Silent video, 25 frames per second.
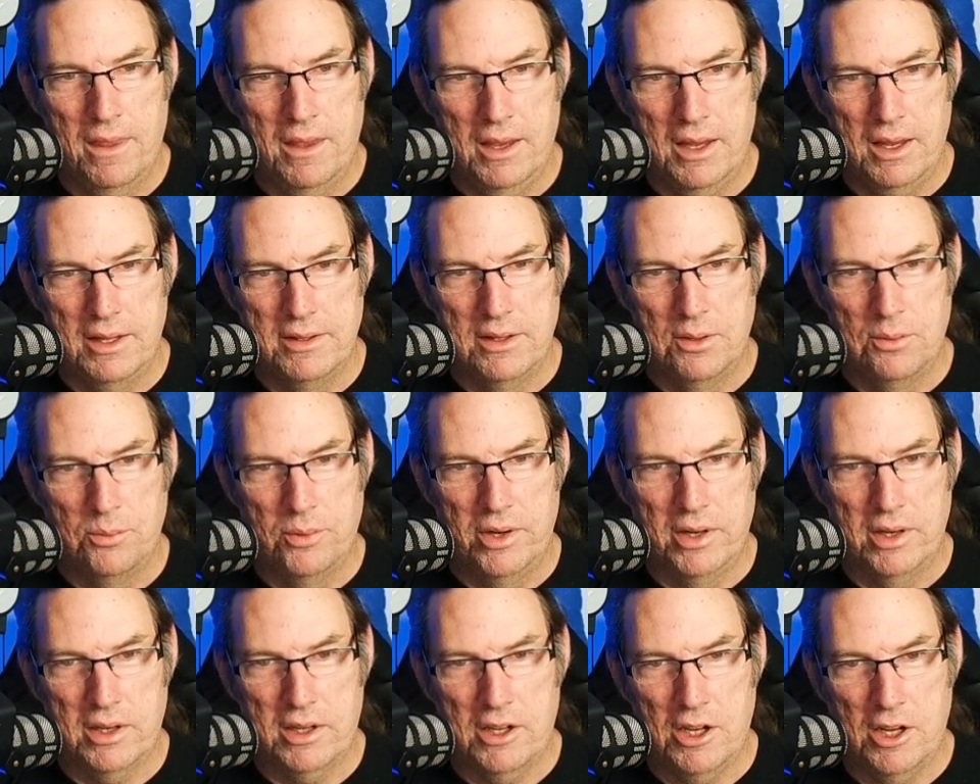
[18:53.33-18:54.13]
And then
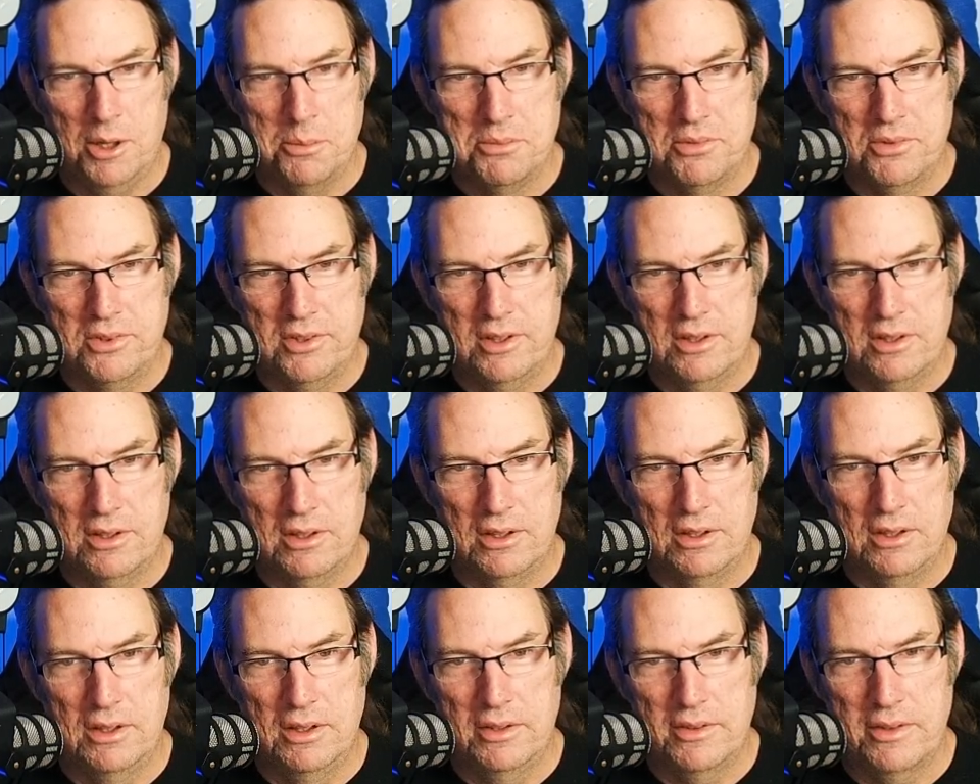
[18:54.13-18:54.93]
when it comes
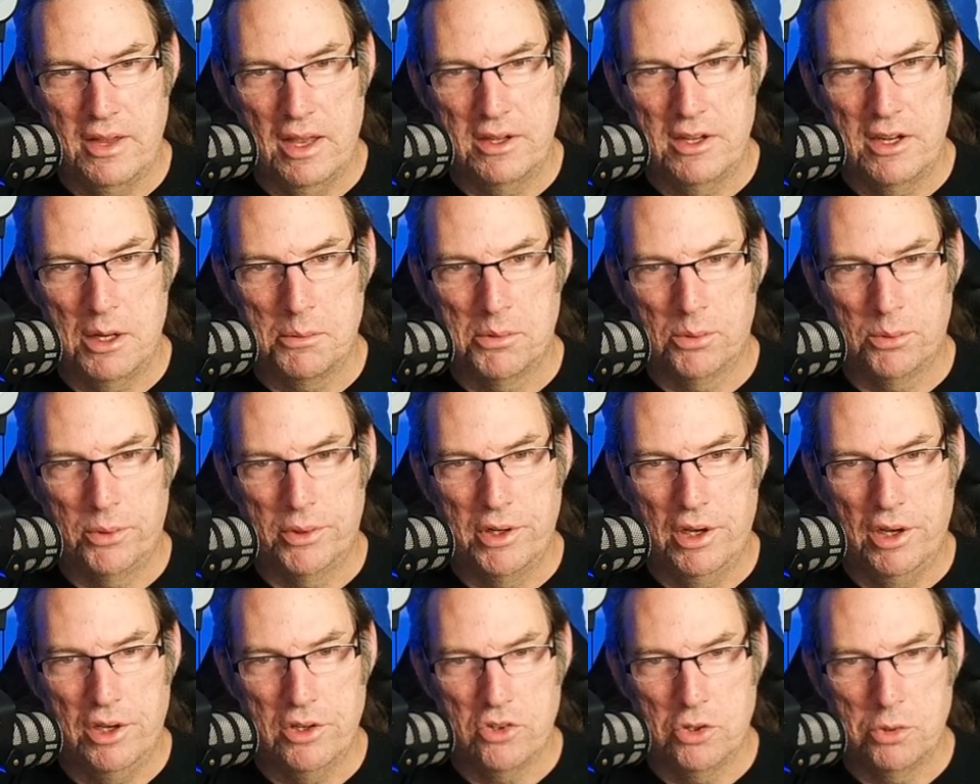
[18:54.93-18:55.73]
here, that number
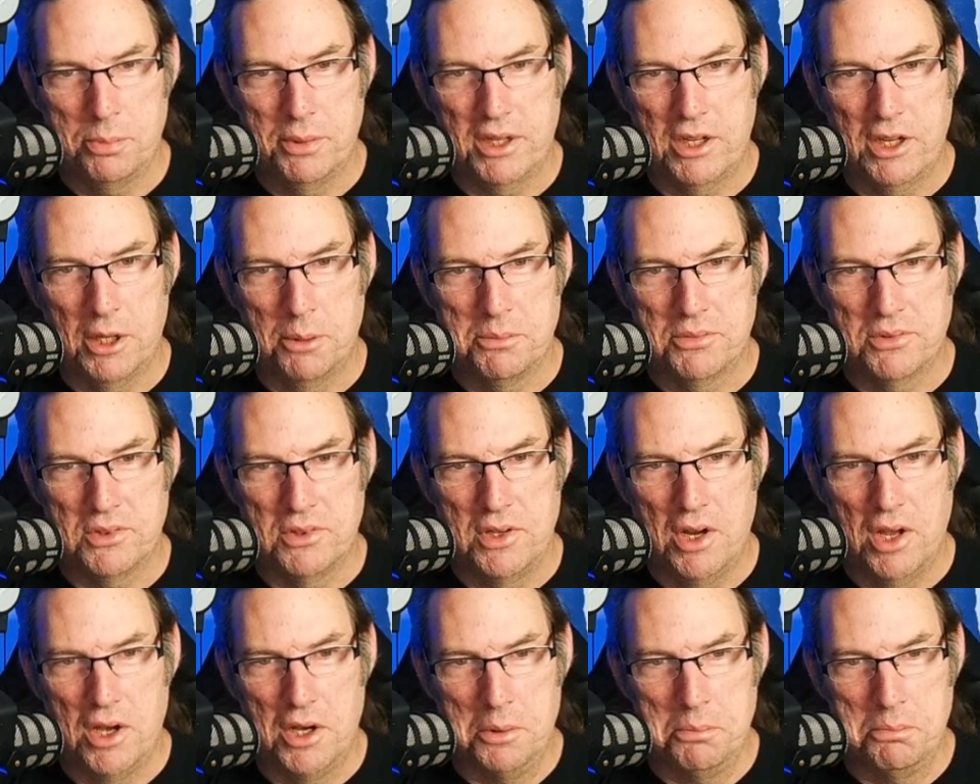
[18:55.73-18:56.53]
100 becomes
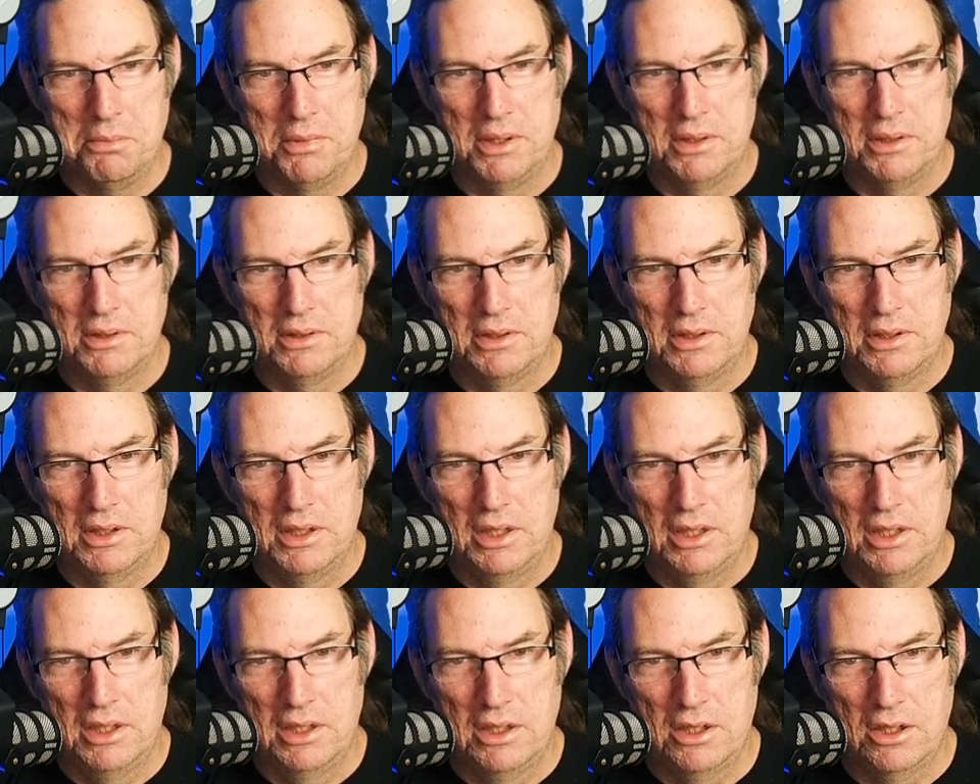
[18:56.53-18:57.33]
num,
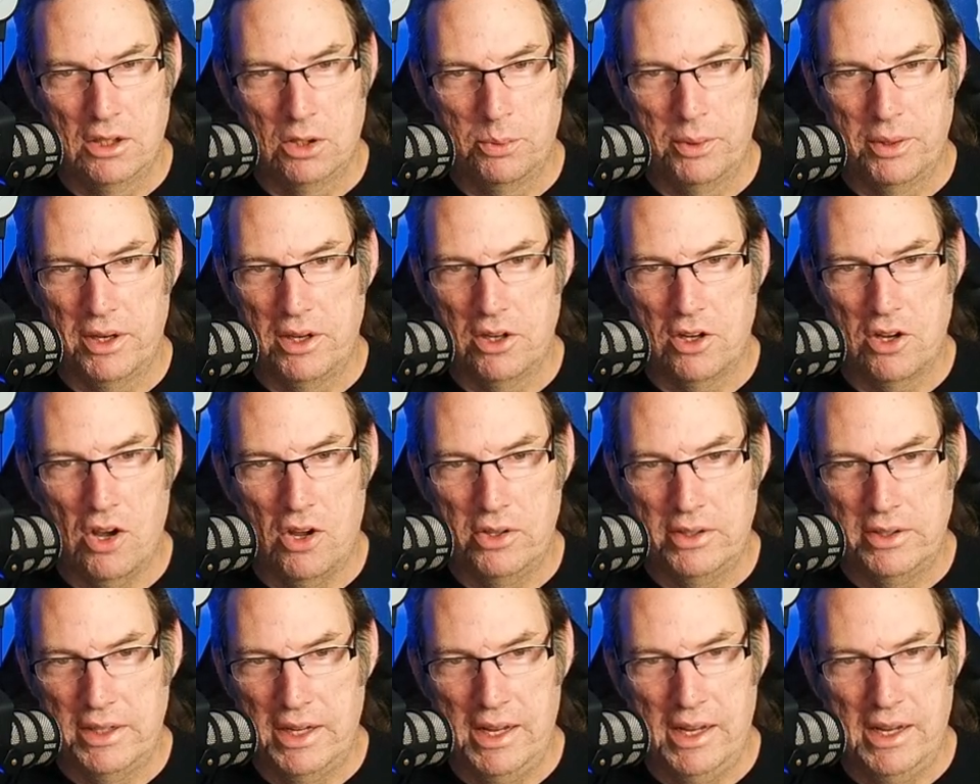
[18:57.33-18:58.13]
or we can call
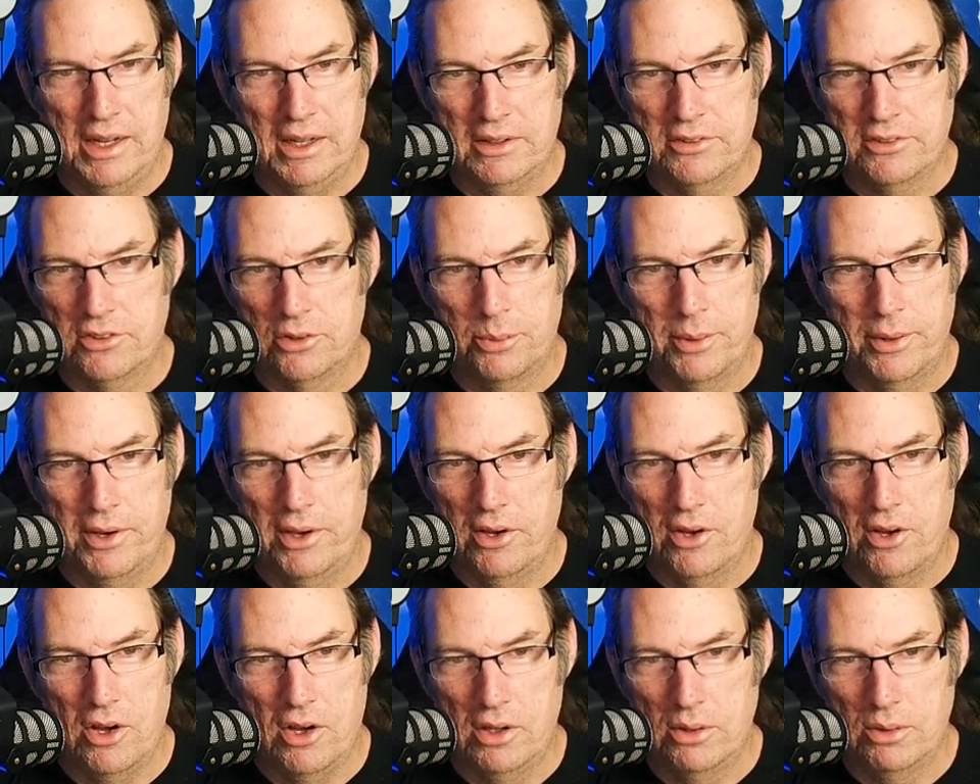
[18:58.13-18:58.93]
it x, or we can
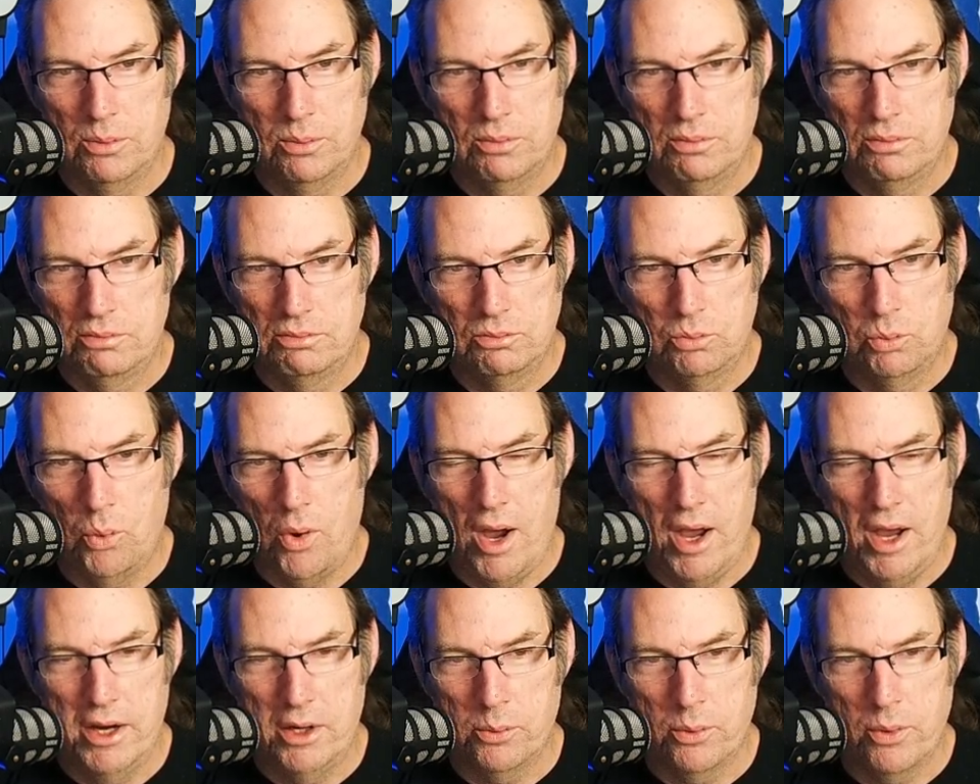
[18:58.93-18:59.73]
call it y, or